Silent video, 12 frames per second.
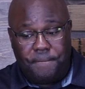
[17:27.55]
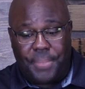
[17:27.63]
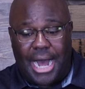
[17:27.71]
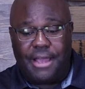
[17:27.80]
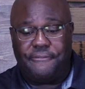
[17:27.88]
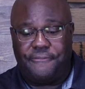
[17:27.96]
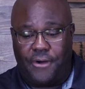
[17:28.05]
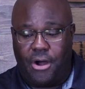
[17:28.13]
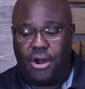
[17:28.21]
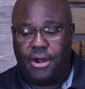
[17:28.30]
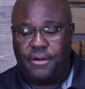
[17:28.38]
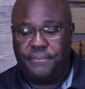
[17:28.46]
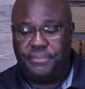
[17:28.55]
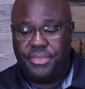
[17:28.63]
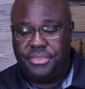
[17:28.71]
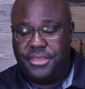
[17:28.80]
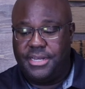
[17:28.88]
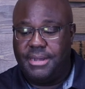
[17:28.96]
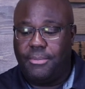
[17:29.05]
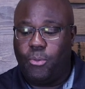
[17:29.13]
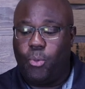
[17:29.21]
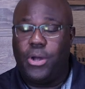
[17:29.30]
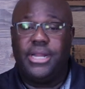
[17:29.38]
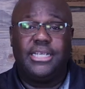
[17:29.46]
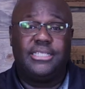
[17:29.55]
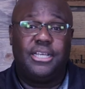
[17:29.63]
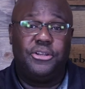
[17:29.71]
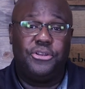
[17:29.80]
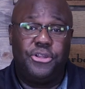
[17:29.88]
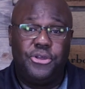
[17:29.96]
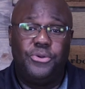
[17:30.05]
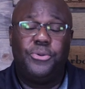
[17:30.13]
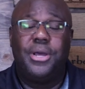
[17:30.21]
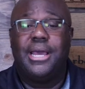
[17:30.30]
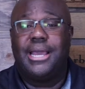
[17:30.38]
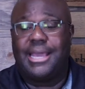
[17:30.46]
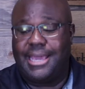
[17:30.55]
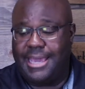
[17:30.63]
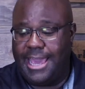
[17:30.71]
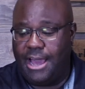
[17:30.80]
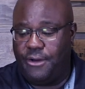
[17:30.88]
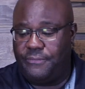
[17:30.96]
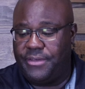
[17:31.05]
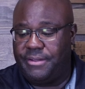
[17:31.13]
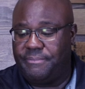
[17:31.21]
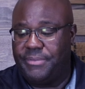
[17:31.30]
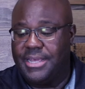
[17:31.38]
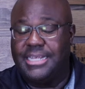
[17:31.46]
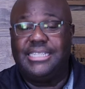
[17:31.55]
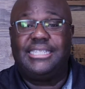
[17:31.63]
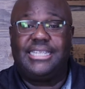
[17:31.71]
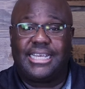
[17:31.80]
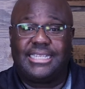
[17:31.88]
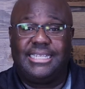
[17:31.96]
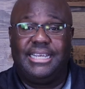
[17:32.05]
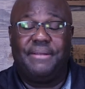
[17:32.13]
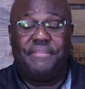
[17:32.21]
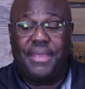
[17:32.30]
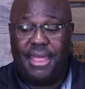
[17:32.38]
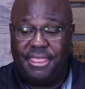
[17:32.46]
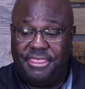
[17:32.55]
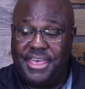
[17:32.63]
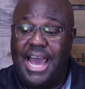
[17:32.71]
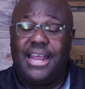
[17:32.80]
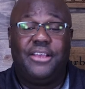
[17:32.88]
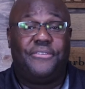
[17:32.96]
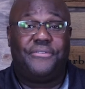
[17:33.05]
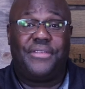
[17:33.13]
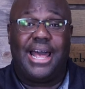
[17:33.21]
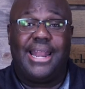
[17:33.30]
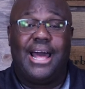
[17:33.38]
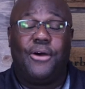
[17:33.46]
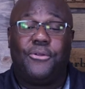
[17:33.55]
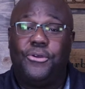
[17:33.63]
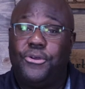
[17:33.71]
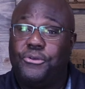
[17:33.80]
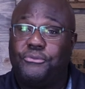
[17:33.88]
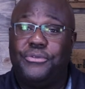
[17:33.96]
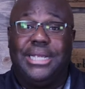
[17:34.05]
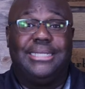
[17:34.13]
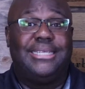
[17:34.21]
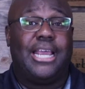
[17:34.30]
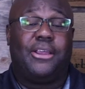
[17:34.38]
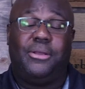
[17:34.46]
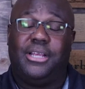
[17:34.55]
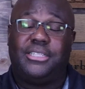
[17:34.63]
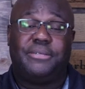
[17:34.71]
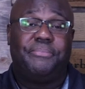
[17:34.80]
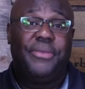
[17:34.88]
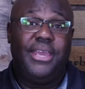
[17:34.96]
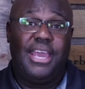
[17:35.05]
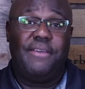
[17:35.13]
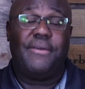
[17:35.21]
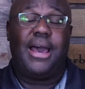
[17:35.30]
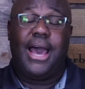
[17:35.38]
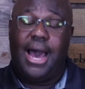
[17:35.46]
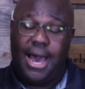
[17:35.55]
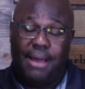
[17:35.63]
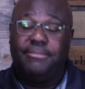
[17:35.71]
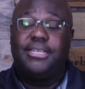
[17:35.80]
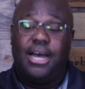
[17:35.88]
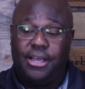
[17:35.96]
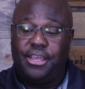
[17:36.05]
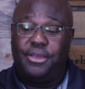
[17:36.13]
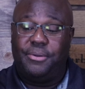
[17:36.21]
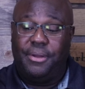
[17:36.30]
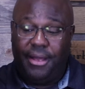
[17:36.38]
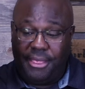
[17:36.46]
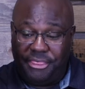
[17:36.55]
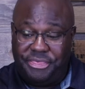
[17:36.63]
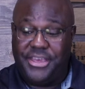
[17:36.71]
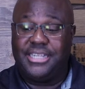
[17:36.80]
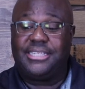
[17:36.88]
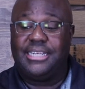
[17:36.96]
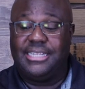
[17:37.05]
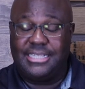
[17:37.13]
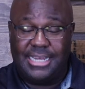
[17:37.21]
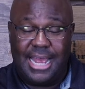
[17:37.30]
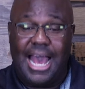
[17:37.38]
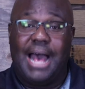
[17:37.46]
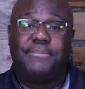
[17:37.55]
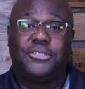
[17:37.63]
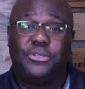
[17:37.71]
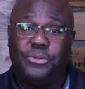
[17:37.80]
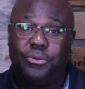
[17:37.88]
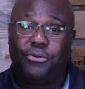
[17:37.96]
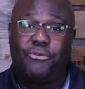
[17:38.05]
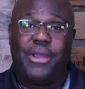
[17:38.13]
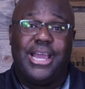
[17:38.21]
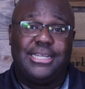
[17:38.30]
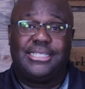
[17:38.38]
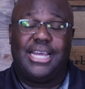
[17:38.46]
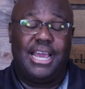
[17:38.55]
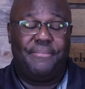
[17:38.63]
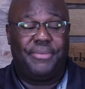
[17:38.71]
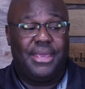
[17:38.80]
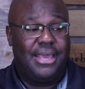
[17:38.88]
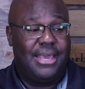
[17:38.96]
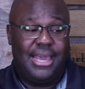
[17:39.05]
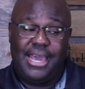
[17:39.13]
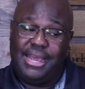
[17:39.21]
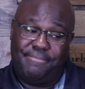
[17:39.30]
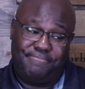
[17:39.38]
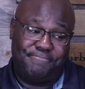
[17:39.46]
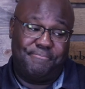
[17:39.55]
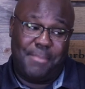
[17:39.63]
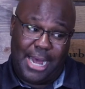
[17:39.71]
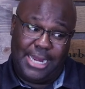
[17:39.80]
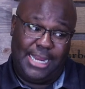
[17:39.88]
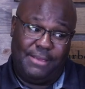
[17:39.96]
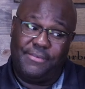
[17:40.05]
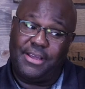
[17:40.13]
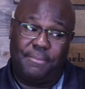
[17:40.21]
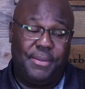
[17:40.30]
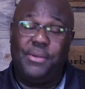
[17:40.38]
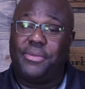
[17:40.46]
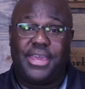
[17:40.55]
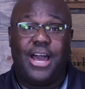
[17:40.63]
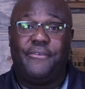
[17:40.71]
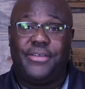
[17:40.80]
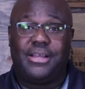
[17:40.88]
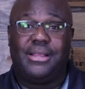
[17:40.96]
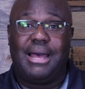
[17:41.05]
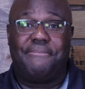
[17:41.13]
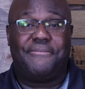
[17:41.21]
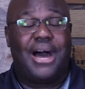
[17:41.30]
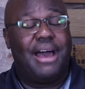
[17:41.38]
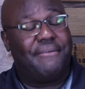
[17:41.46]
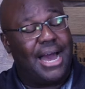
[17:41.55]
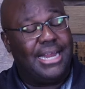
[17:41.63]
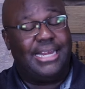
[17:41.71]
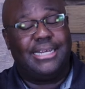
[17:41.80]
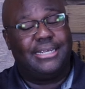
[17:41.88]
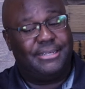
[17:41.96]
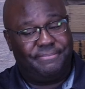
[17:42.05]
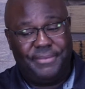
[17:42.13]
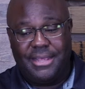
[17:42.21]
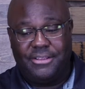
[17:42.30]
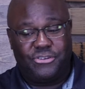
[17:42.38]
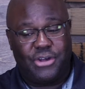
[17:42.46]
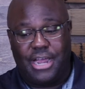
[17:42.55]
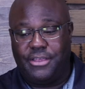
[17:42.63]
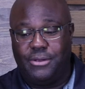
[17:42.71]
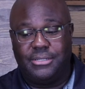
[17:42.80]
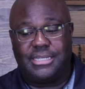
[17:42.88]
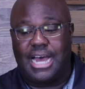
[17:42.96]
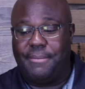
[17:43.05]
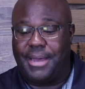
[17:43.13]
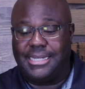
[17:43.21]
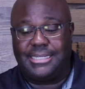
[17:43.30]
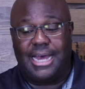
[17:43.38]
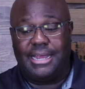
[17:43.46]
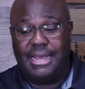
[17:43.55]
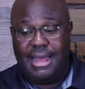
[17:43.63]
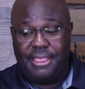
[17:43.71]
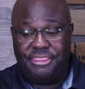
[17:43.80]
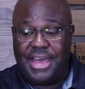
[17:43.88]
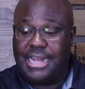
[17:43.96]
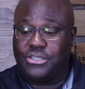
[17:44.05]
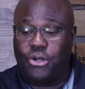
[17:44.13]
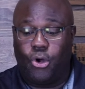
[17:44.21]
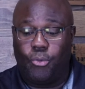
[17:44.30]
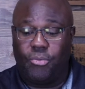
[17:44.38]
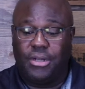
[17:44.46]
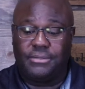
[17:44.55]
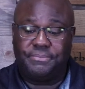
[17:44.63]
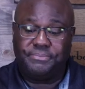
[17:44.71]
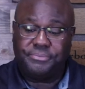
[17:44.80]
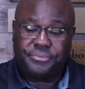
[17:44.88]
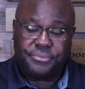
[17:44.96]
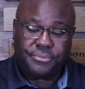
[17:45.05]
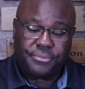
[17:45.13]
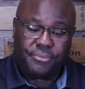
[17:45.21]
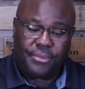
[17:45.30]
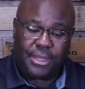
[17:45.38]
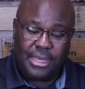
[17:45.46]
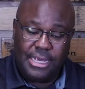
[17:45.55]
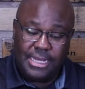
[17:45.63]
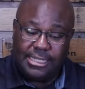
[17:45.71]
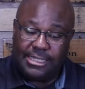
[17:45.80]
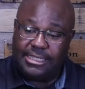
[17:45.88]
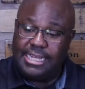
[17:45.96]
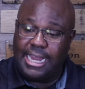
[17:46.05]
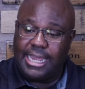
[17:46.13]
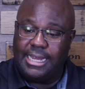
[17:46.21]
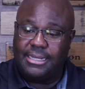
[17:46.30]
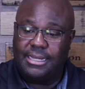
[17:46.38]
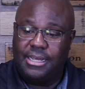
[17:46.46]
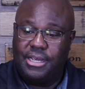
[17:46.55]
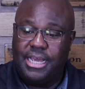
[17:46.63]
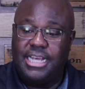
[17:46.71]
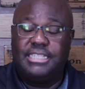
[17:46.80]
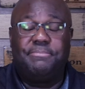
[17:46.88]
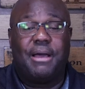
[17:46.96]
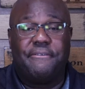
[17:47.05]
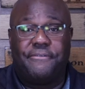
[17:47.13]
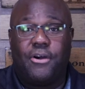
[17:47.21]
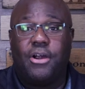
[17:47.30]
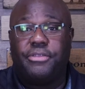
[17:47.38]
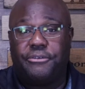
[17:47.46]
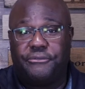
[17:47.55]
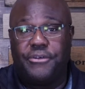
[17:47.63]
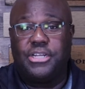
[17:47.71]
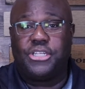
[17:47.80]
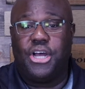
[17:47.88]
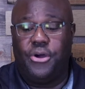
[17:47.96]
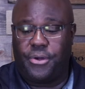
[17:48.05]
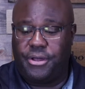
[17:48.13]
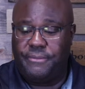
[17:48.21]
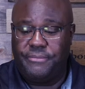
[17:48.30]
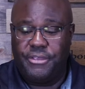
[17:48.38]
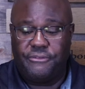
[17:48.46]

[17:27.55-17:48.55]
By far, the number one is the new Kelvin 60. That is flat out ridiculous. I'm telling you, this is an absolute grand slam. It might even compete with Kelvin Collab 5. I need to try those side by side. That's a home run. Second is by far the French Oak.